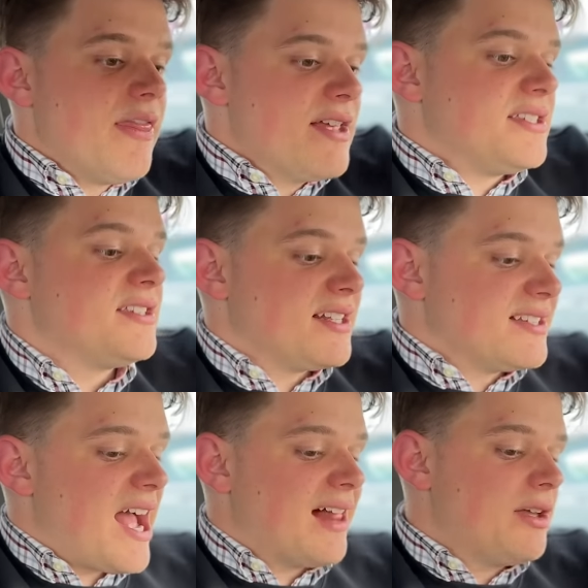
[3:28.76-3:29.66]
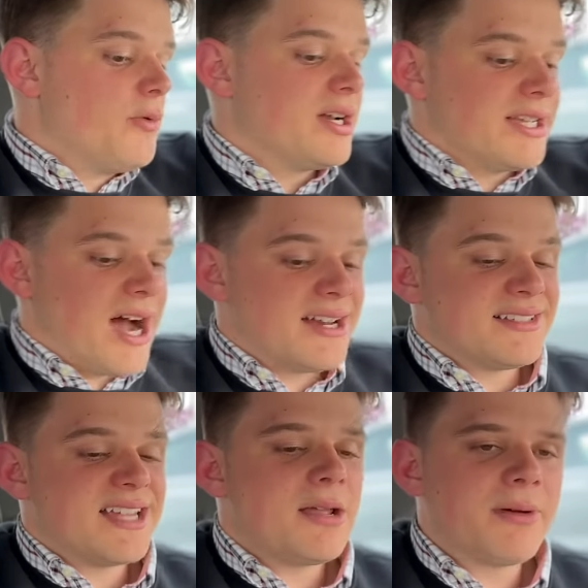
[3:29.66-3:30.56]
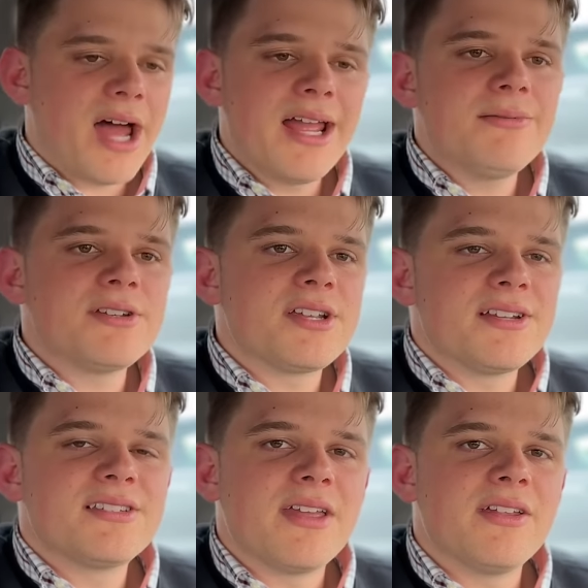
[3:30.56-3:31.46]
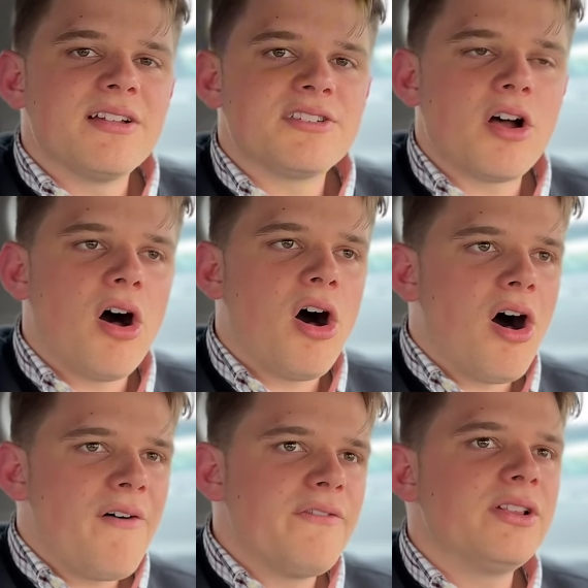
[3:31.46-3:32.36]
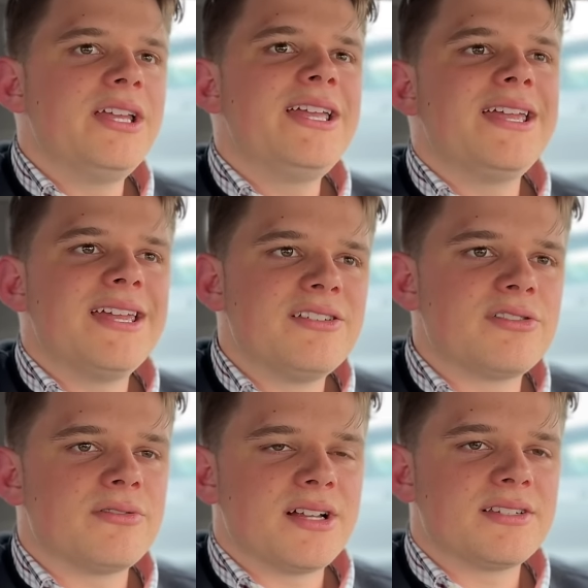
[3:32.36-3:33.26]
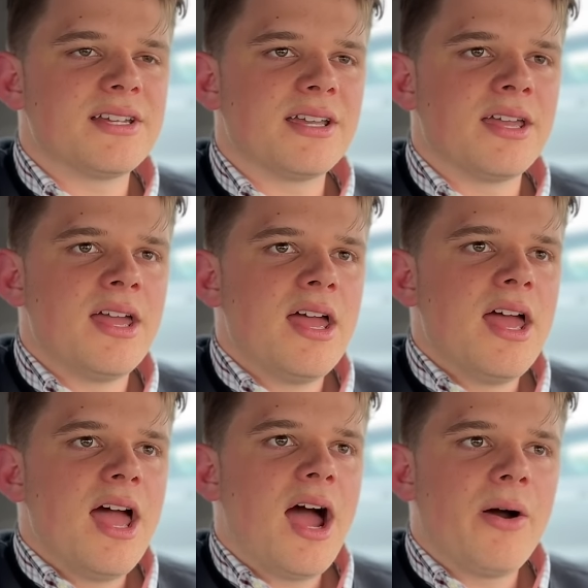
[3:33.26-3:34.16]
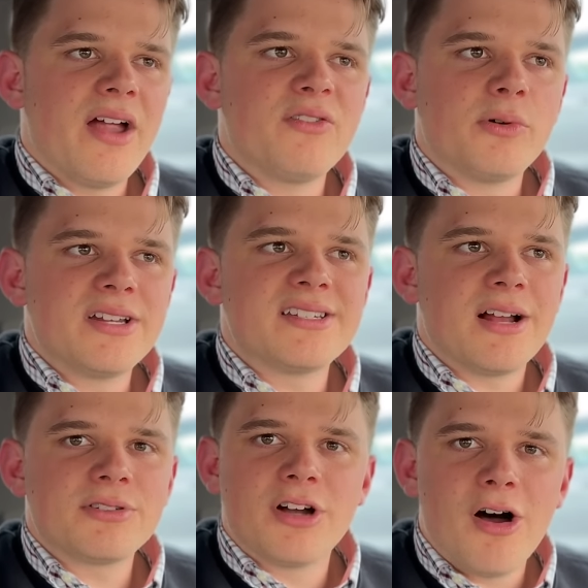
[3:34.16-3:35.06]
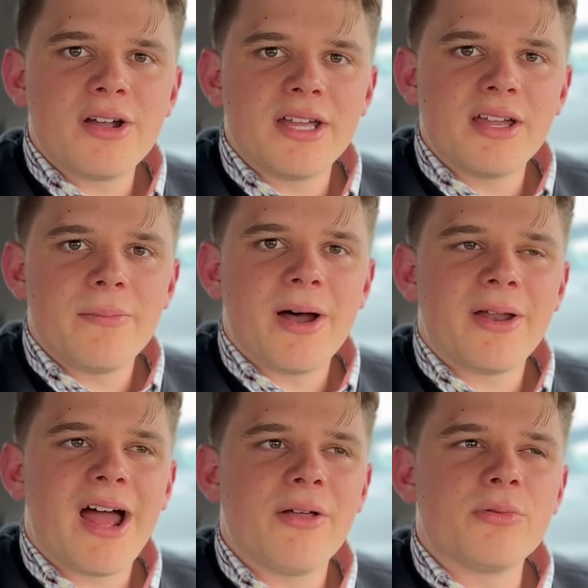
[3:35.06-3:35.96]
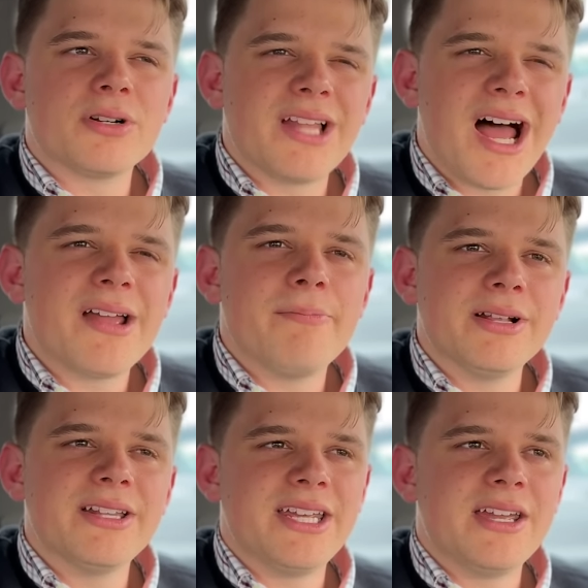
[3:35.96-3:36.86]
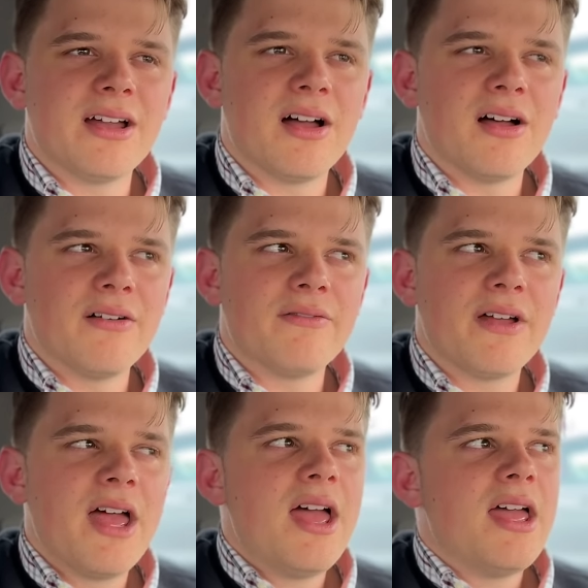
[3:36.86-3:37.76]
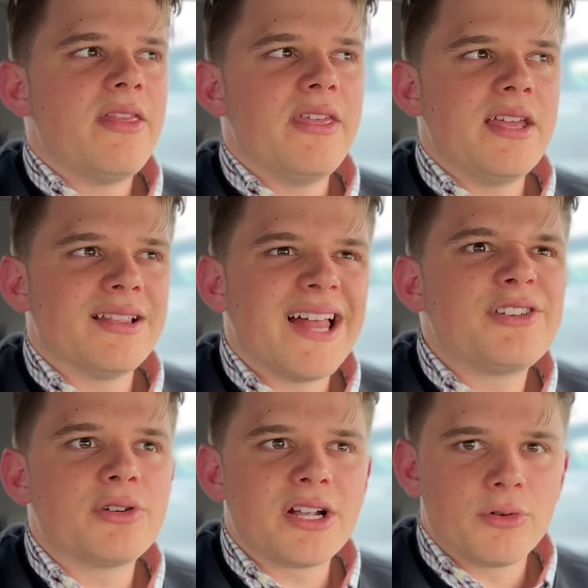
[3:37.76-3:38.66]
This is exactly what God is saying, but I am just gonna say that it's awfully interesting how everyone is now talking about how the reliability of the electric